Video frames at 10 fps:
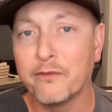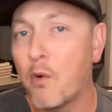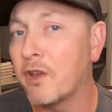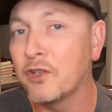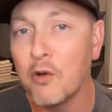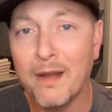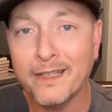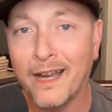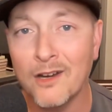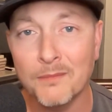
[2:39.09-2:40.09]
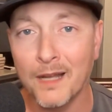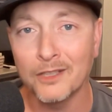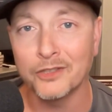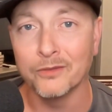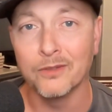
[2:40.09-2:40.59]
for you nobody cares
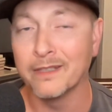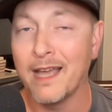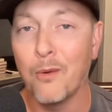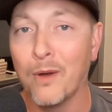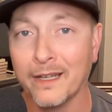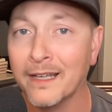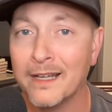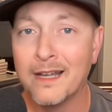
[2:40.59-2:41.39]
about you in that way